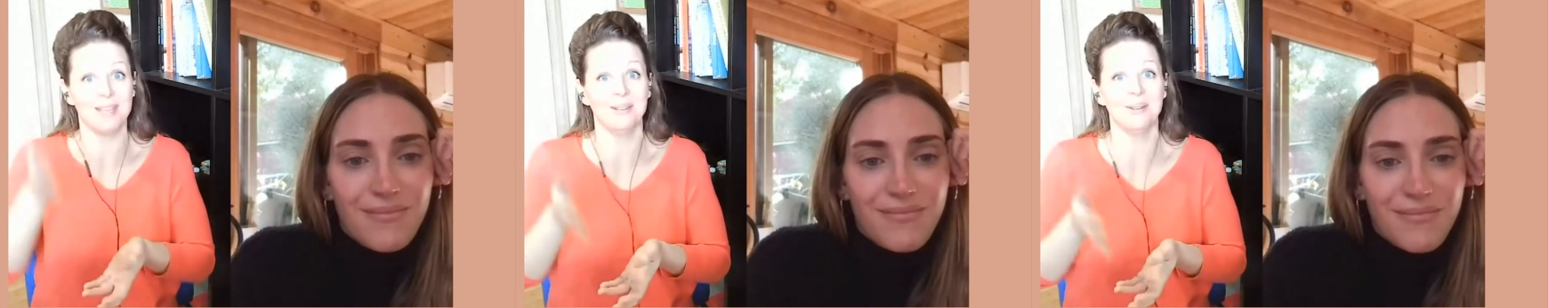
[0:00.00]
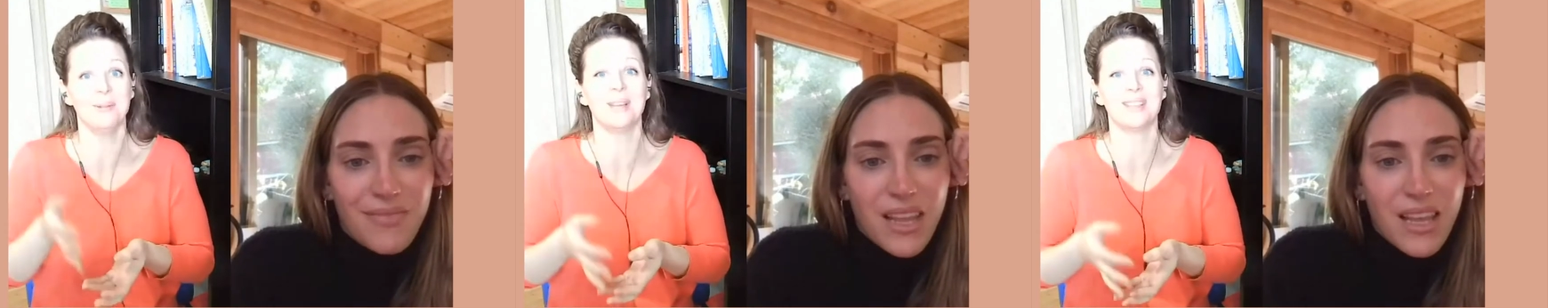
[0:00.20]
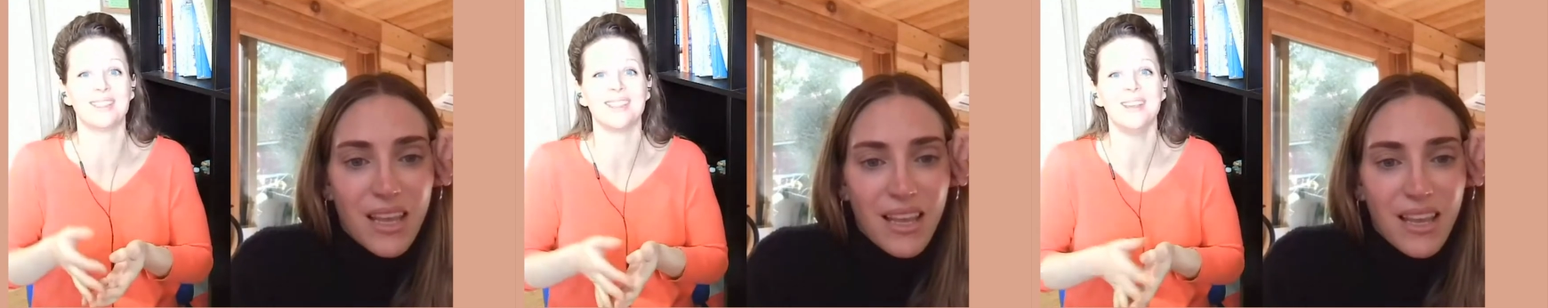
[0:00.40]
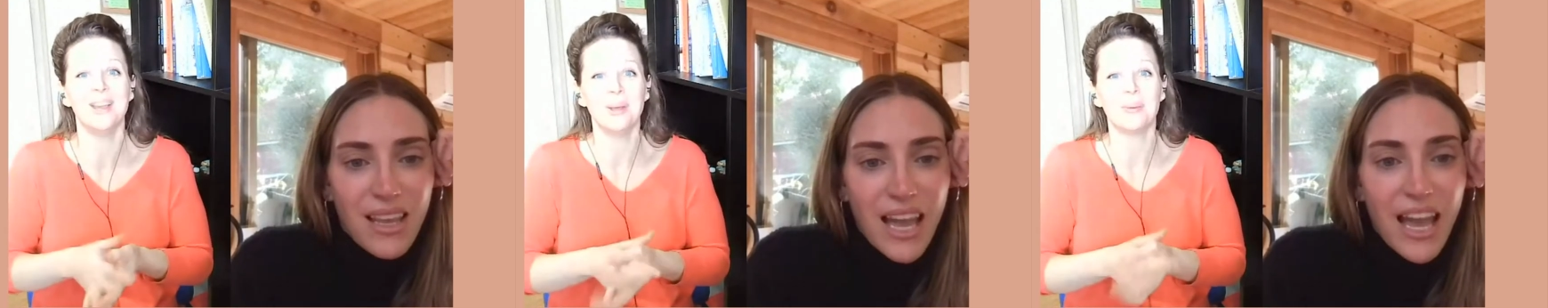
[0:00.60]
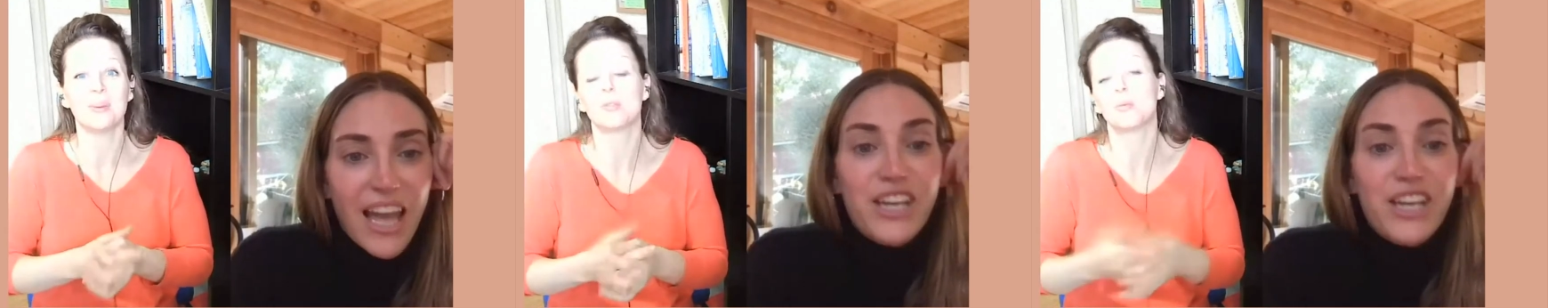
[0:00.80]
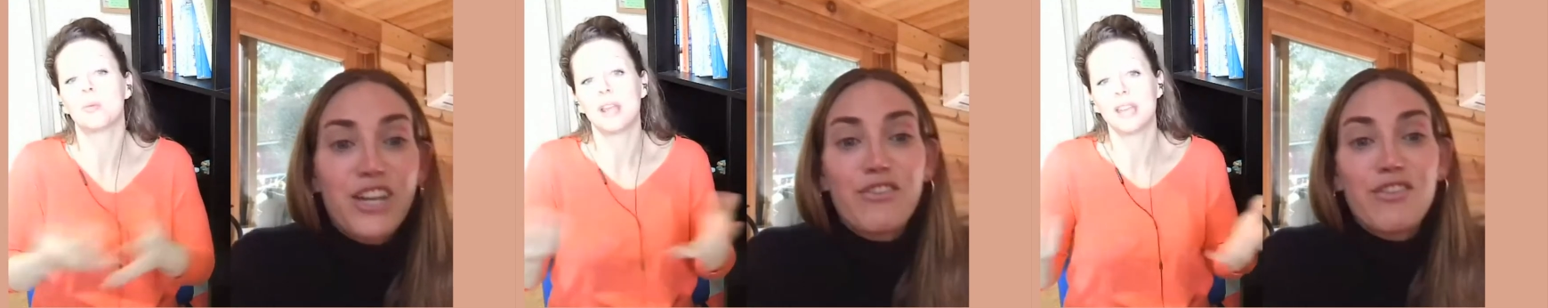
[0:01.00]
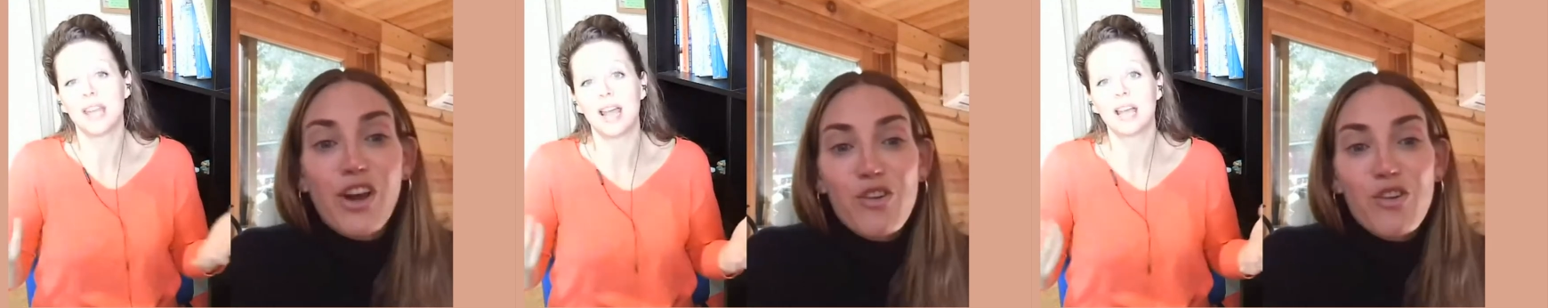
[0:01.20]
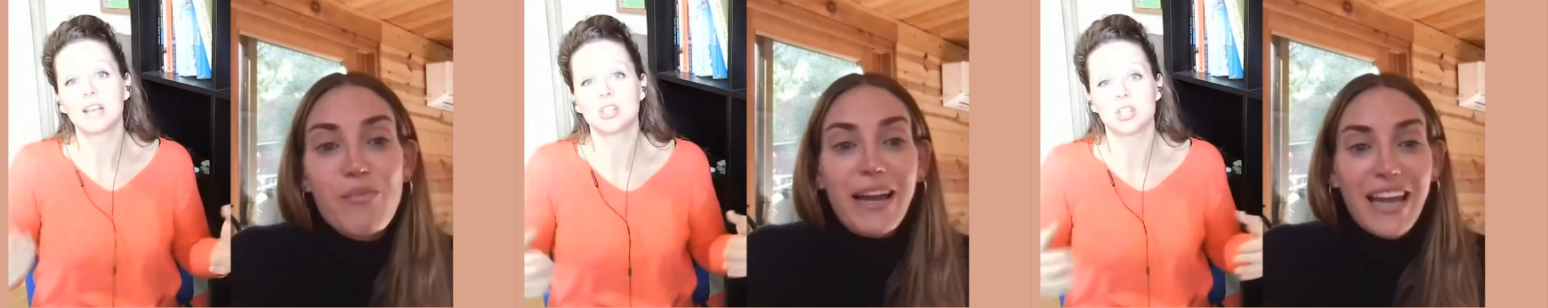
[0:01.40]
Speaker 1: with, with right
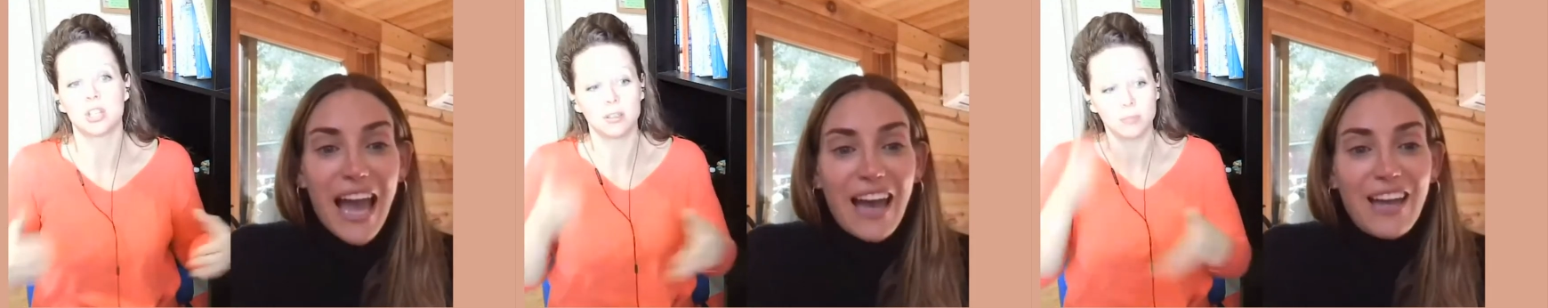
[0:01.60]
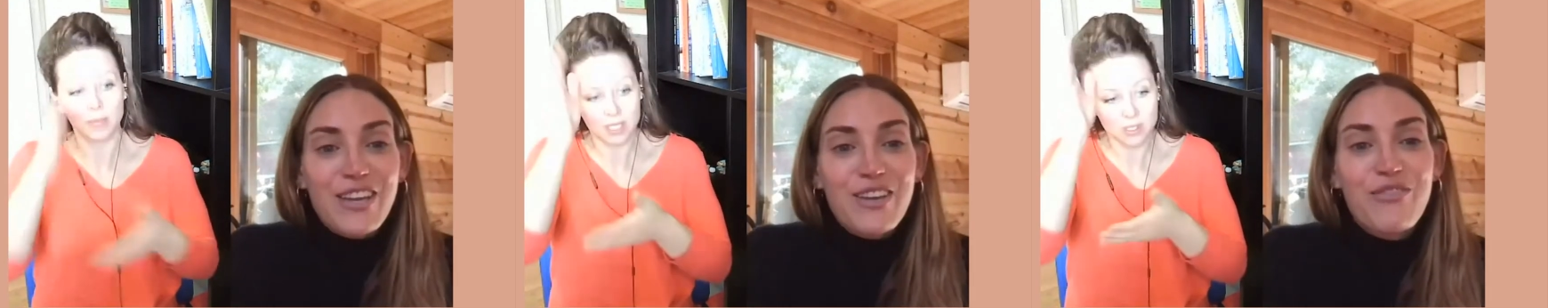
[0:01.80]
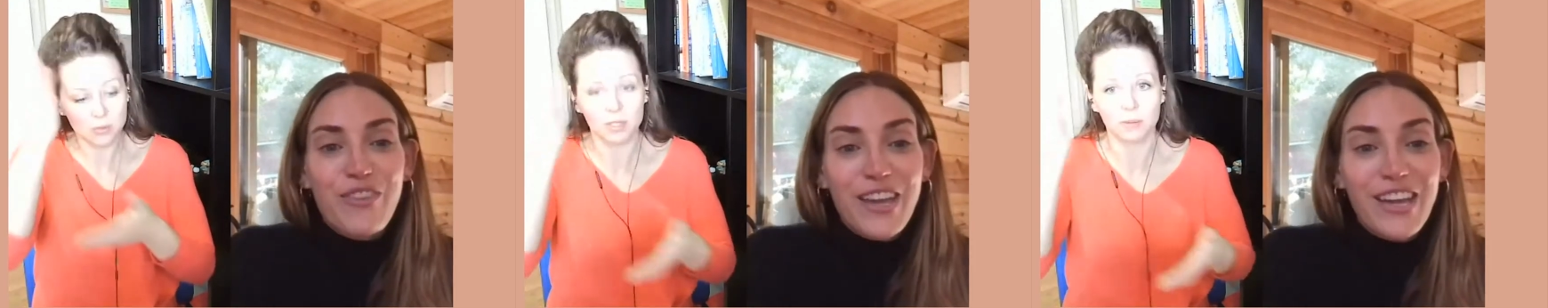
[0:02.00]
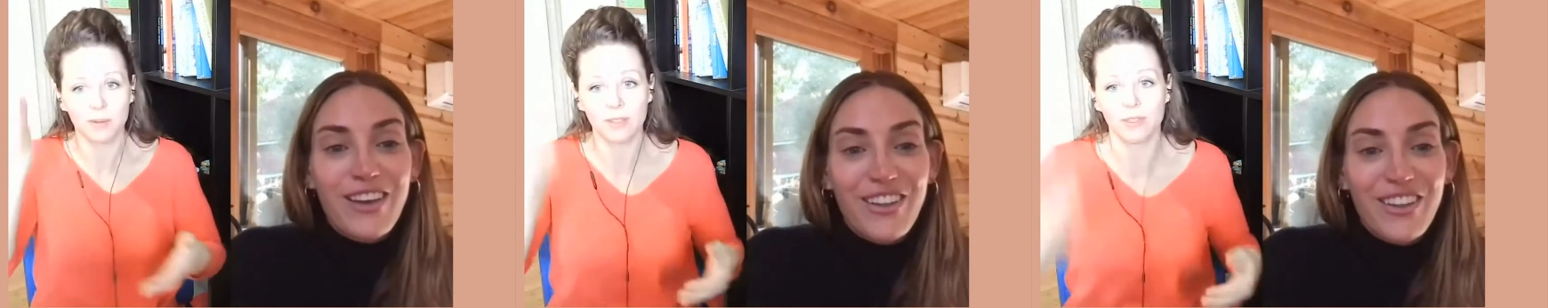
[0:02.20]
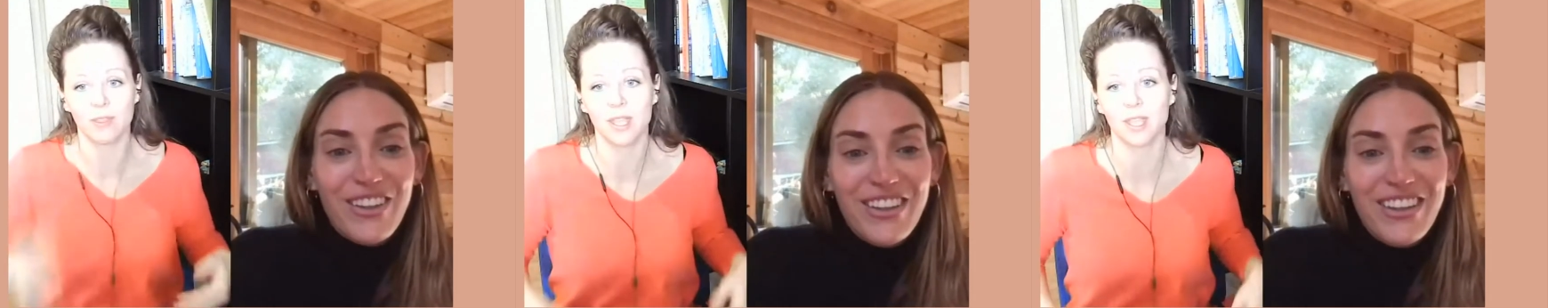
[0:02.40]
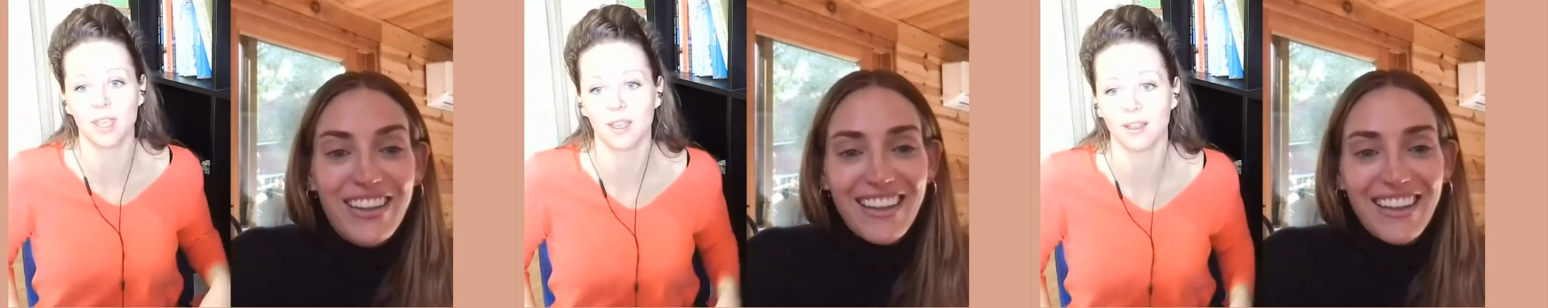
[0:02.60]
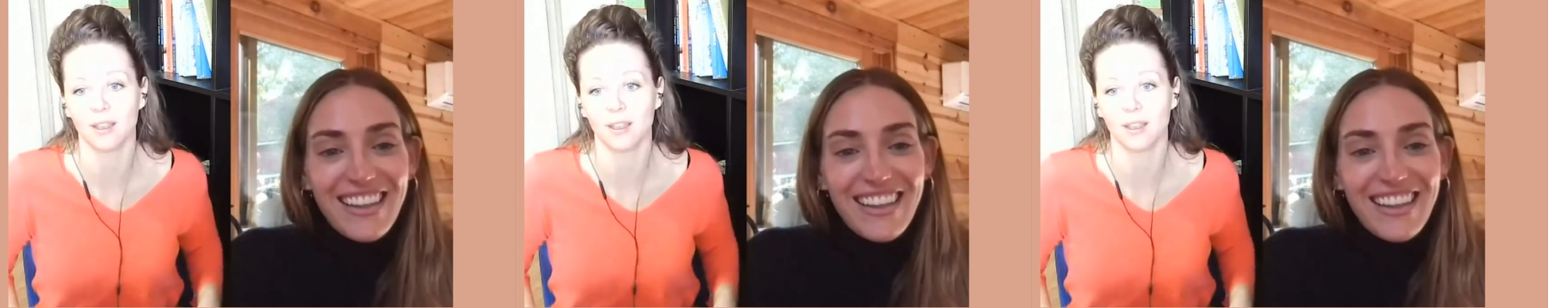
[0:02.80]
well, action because we're in right feel. thinking.